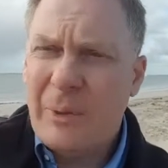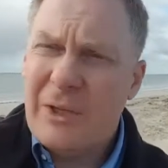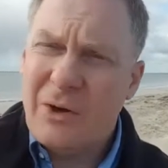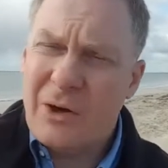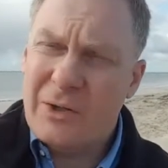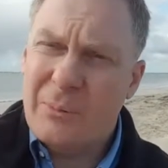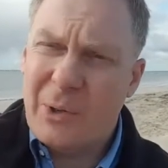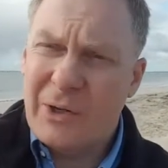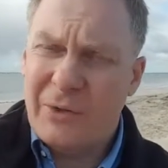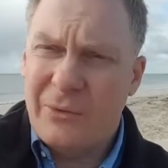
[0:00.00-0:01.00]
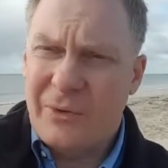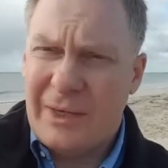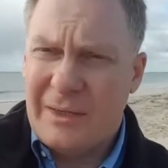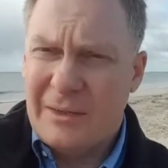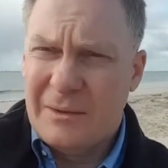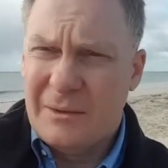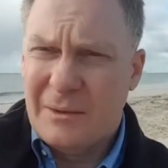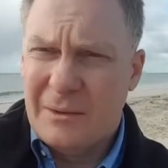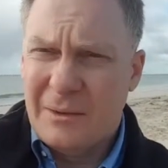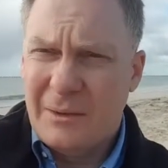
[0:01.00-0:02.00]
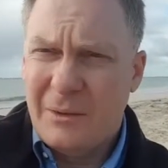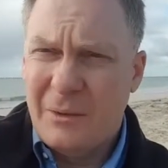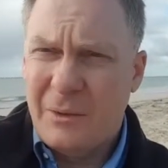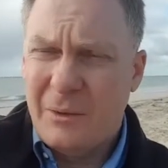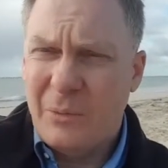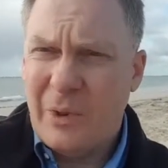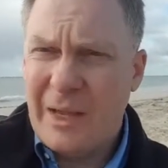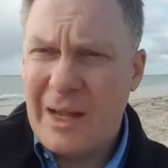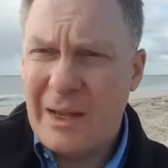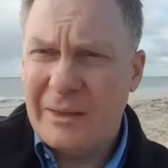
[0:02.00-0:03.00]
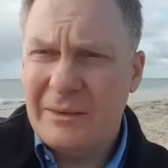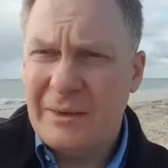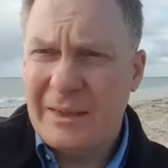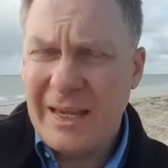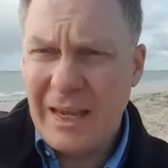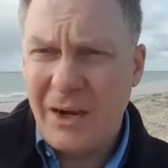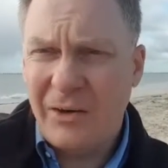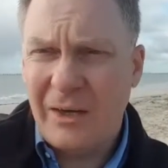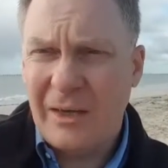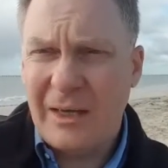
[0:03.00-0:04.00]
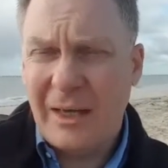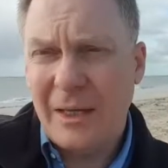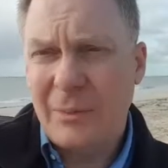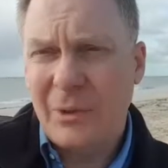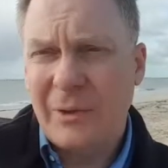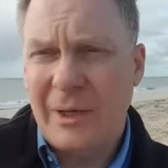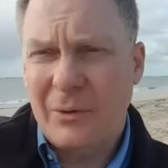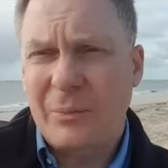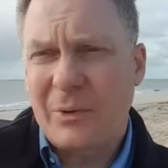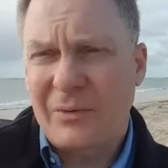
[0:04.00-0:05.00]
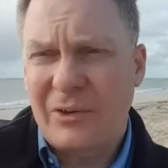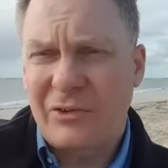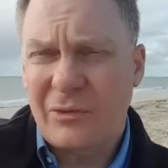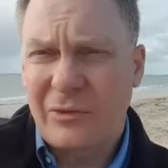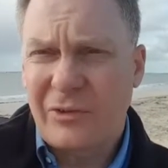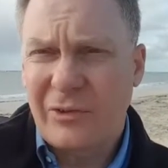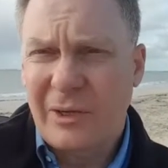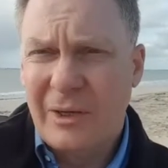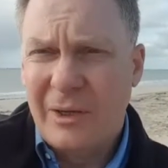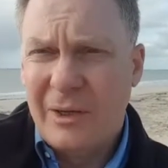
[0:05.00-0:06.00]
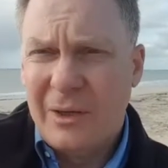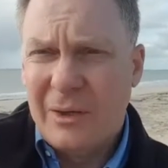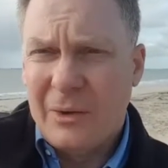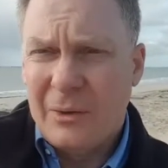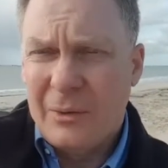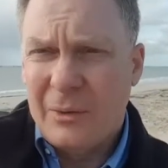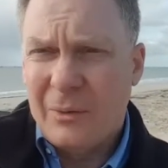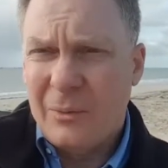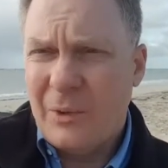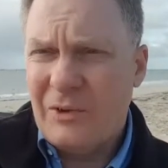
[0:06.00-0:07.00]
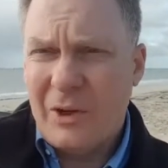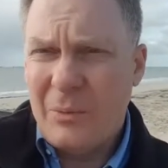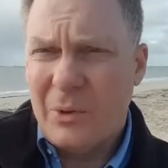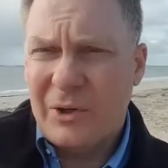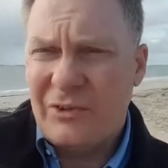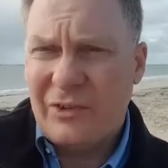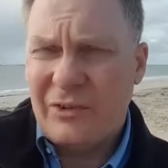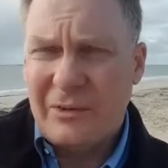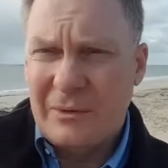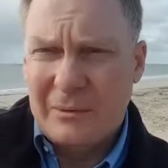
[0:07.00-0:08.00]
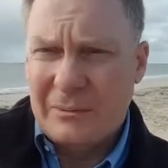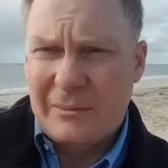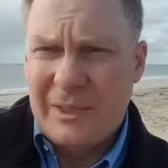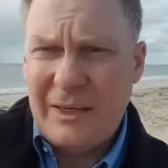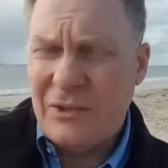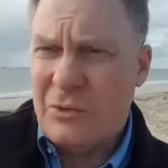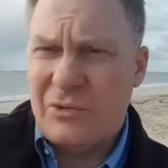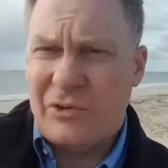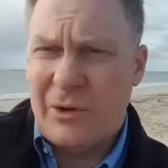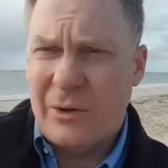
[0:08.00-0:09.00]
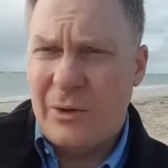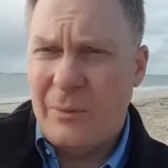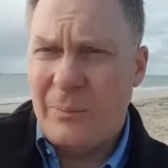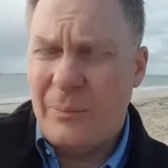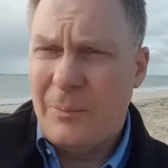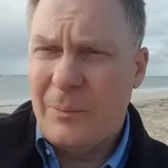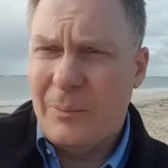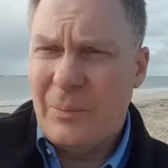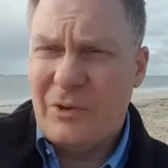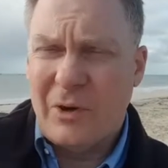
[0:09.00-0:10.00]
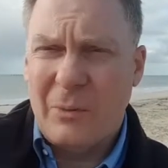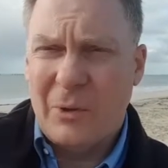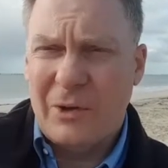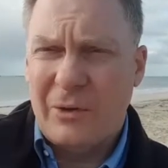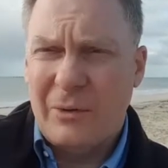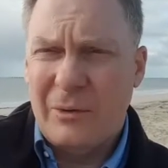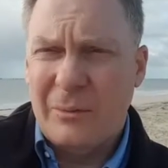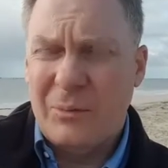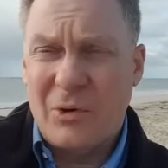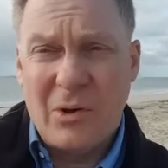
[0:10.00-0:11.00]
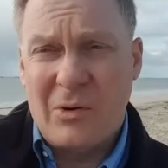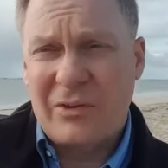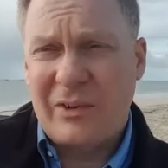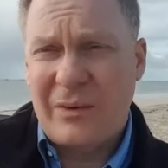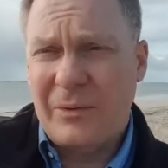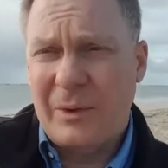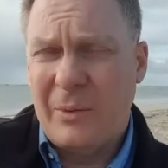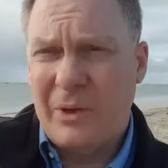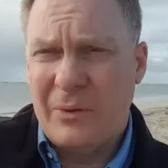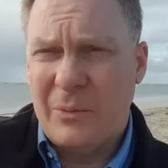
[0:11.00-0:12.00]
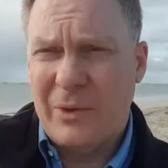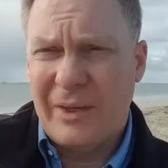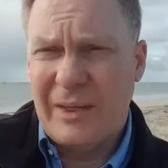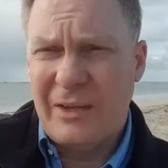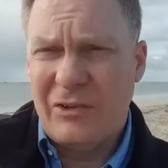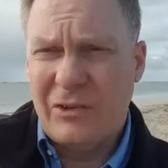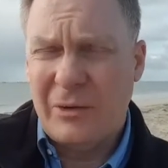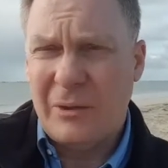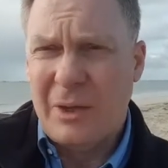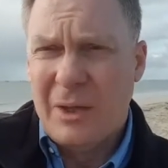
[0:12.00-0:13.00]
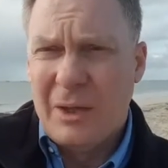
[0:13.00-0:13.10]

Be guided by your vet. We are caring animal health professionals. We don't want to just let dogs go. We don't want to prolong suffering beyond what they need to.